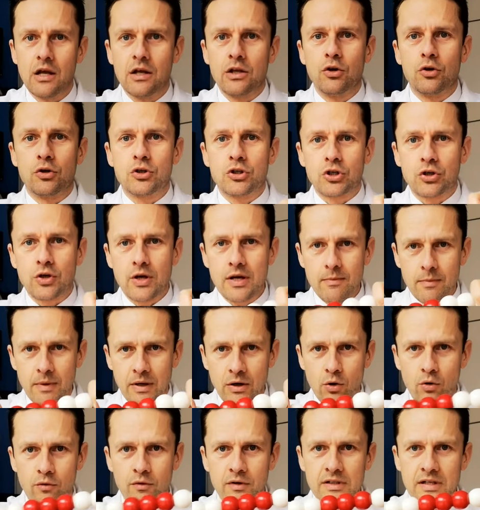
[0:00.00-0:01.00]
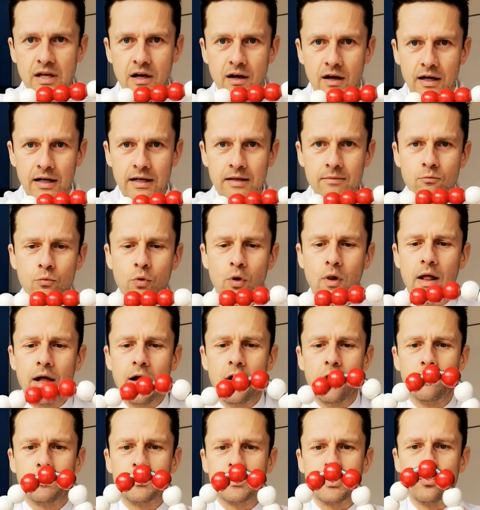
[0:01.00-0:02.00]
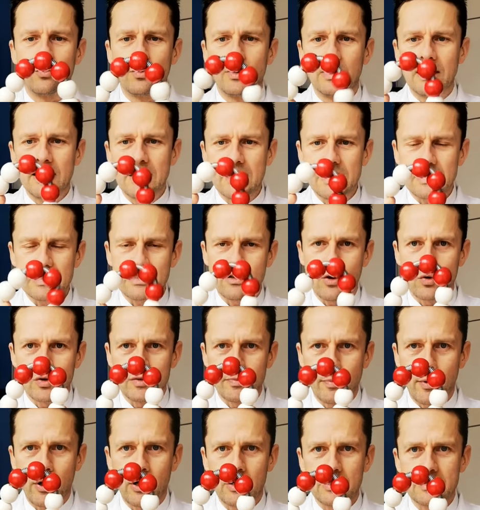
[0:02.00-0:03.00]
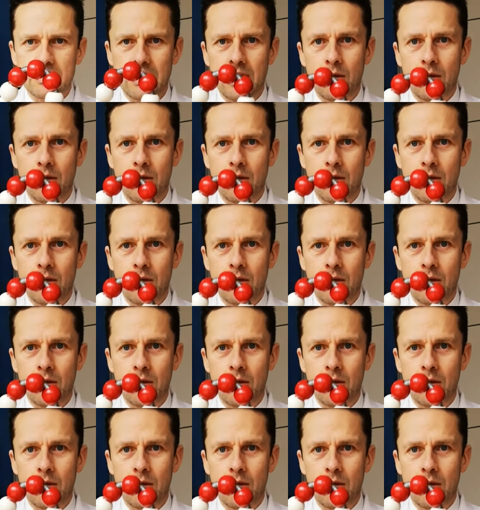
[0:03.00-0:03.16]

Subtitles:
Your treatment over time will help to release those parts,